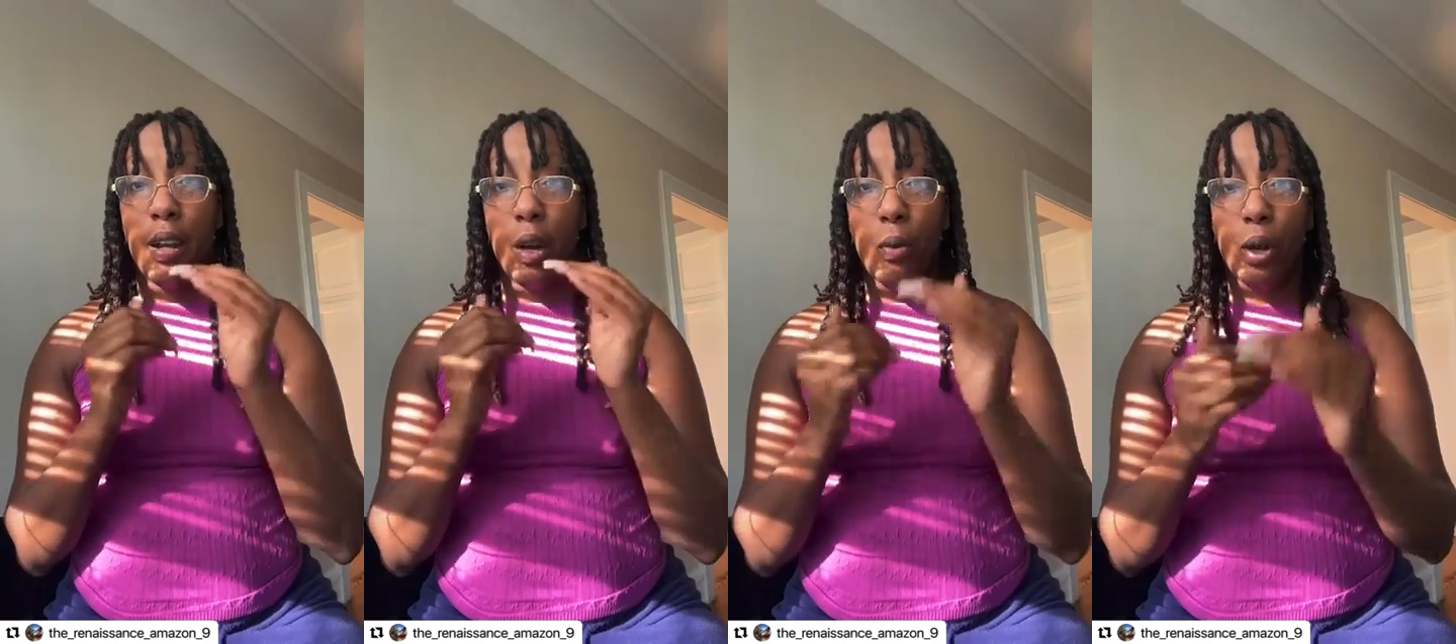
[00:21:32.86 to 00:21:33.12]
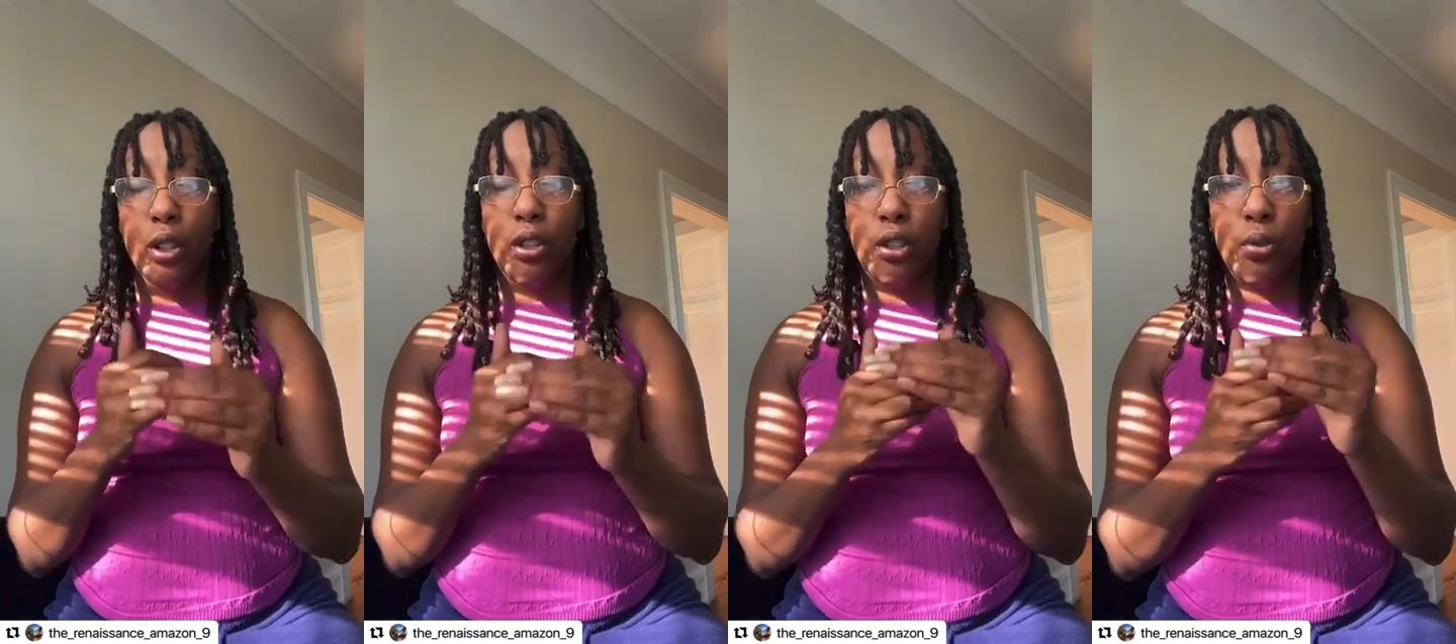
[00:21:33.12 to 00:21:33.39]
and I
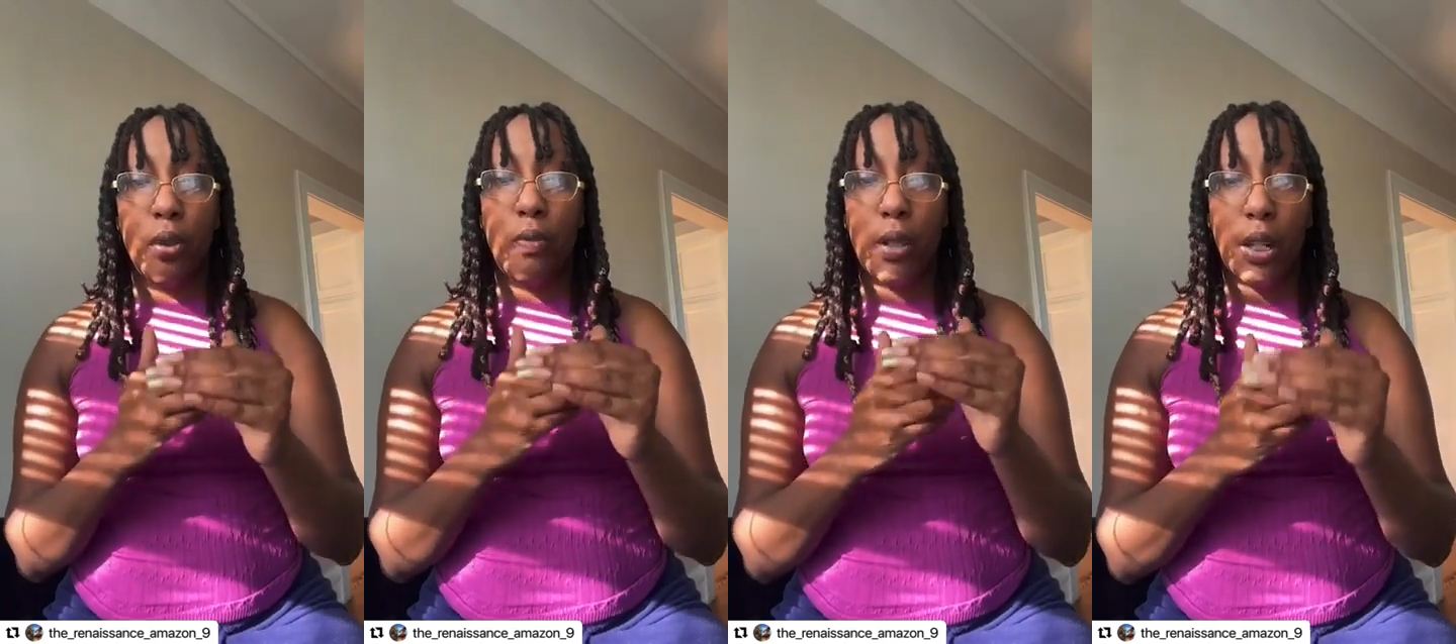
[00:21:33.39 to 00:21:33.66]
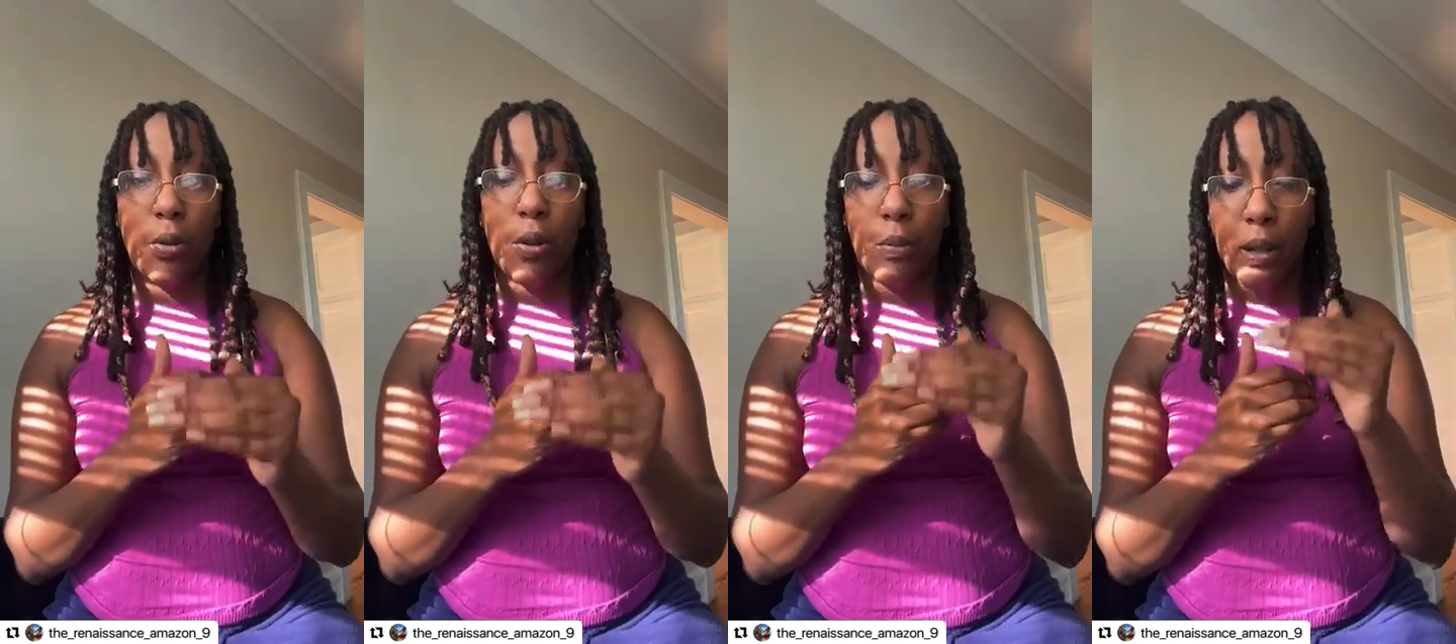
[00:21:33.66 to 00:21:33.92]
wanted to do a
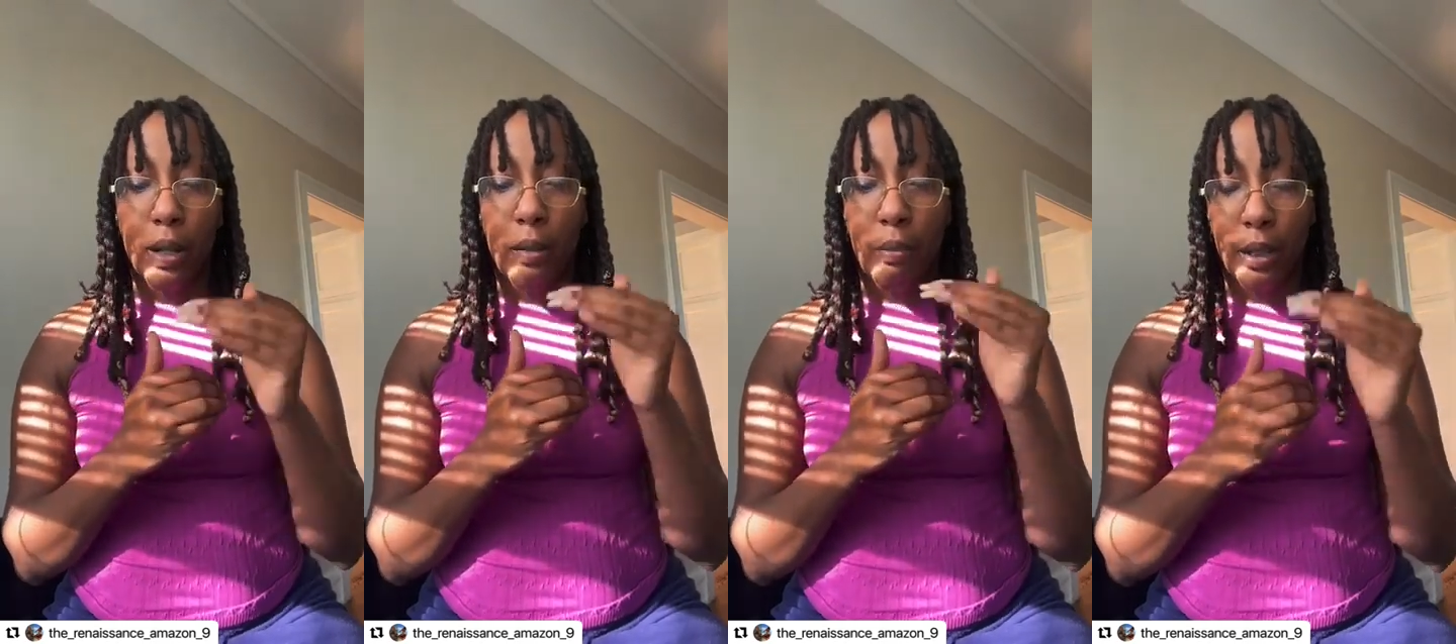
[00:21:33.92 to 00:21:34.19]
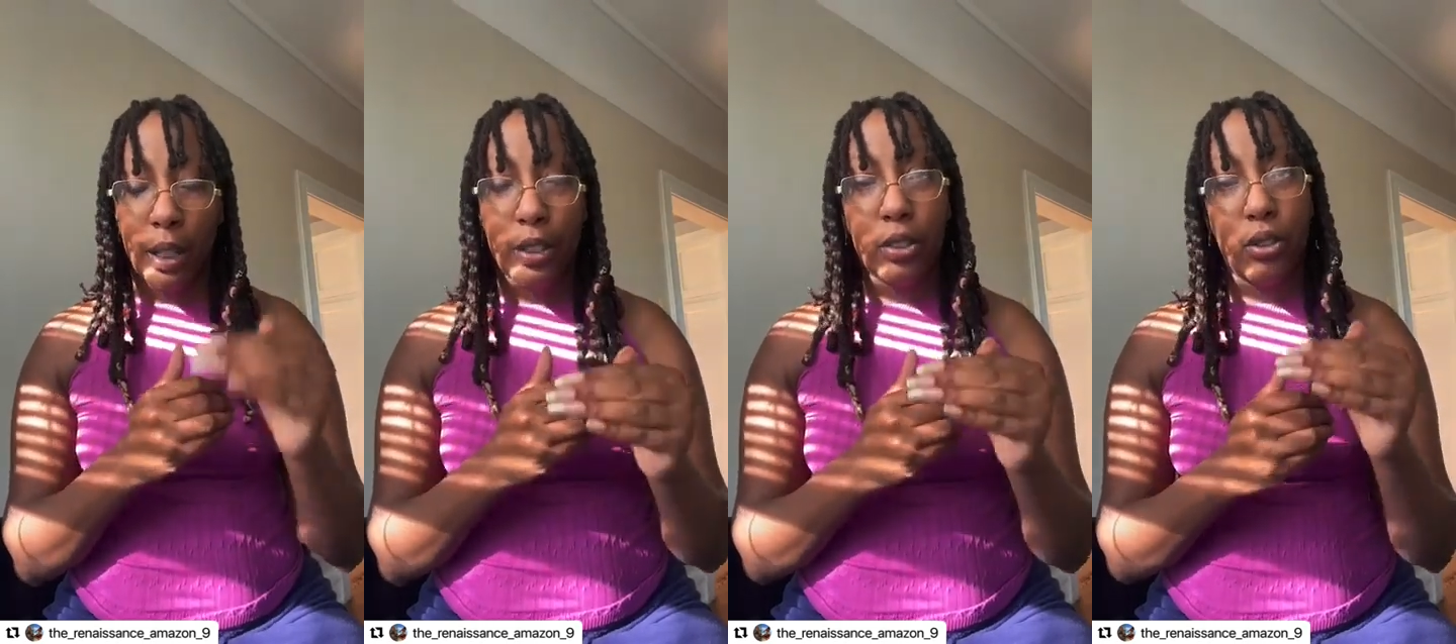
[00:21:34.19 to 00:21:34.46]
video
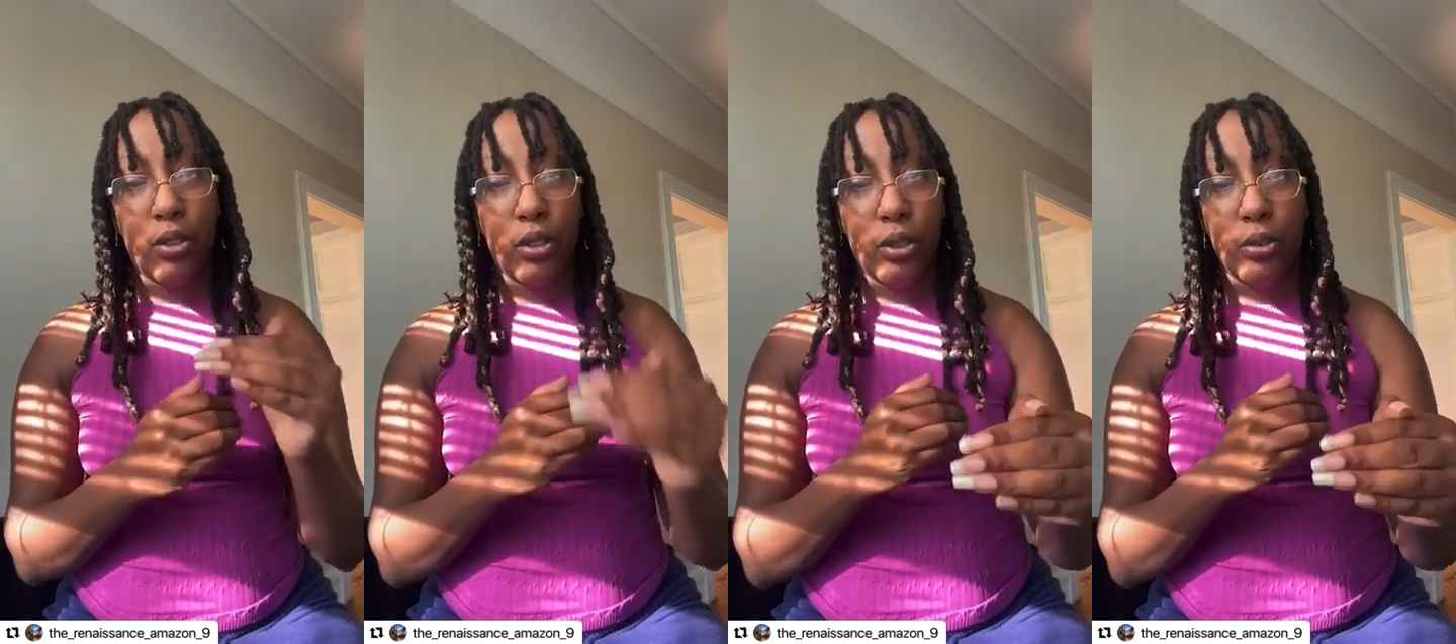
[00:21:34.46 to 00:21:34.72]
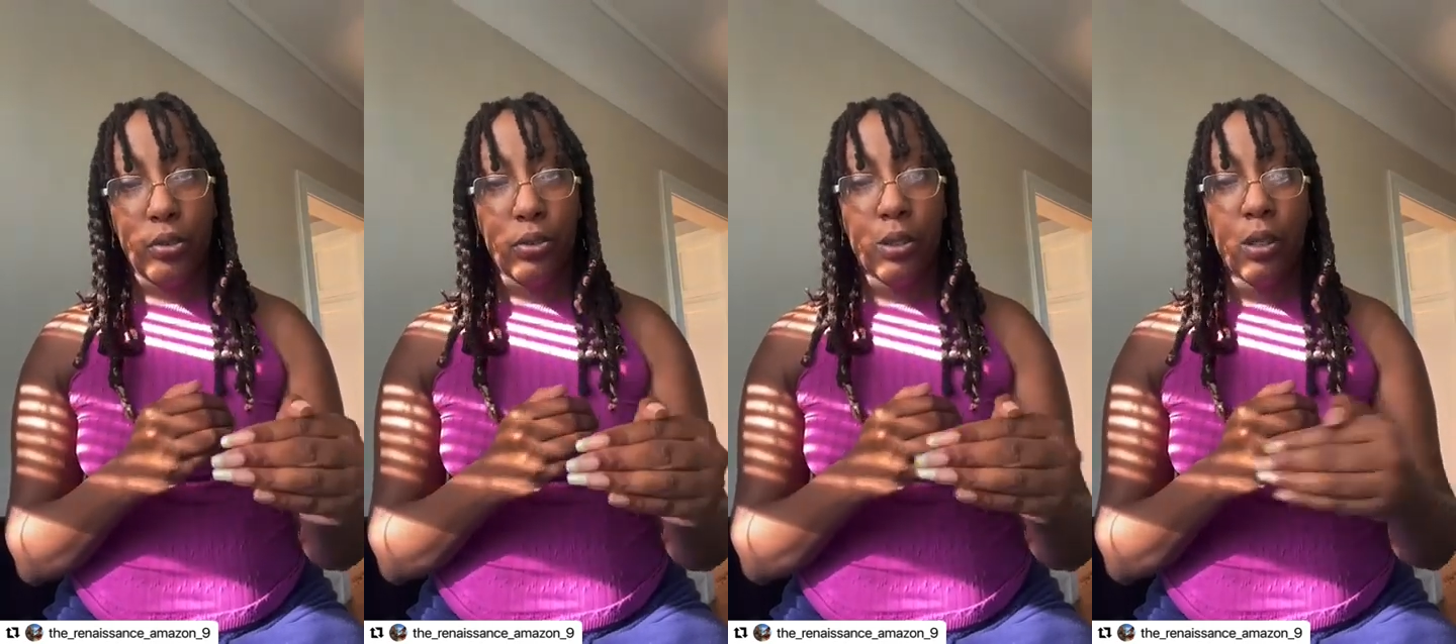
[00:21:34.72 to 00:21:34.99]
about blacks and
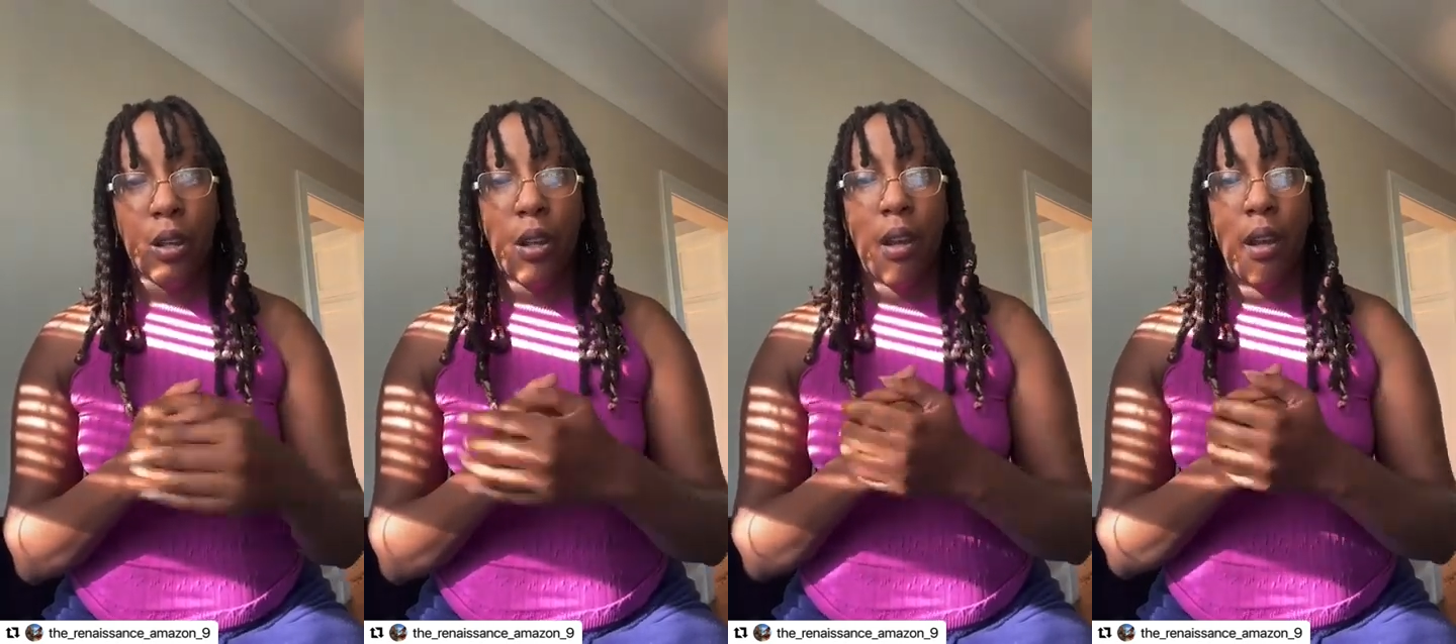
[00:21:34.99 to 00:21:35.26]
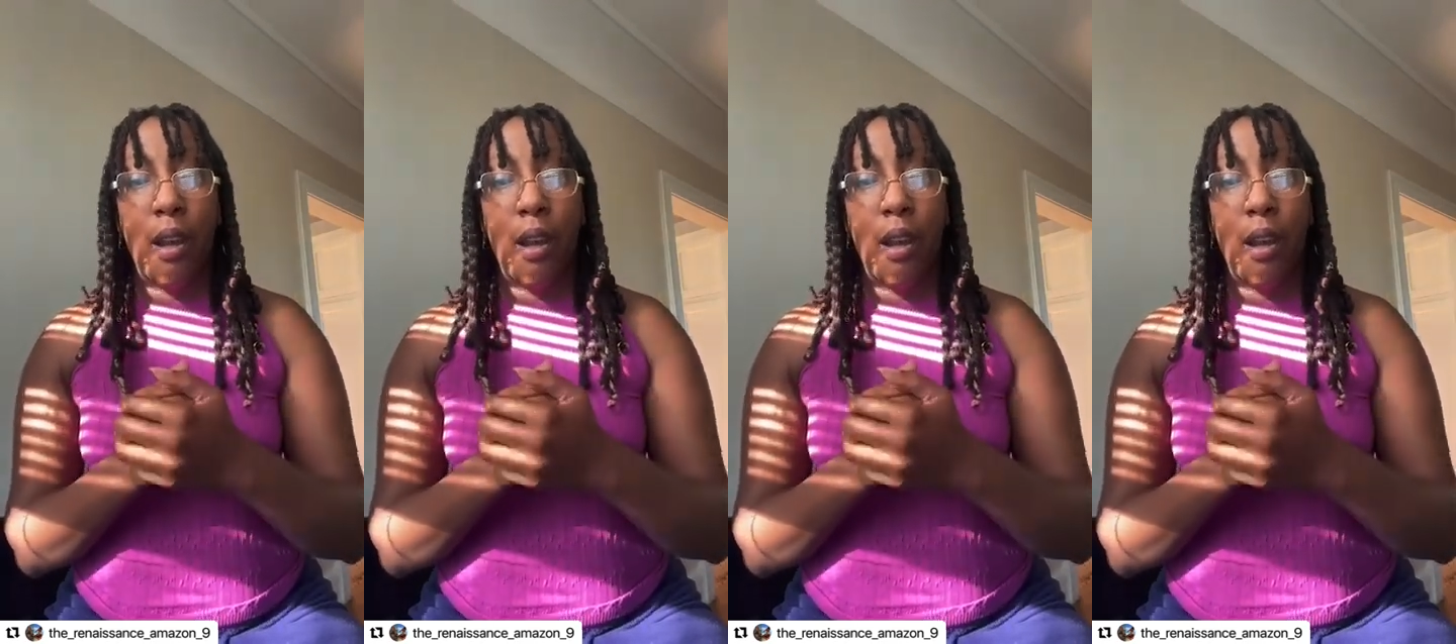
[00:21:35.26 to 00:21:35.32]
Jews.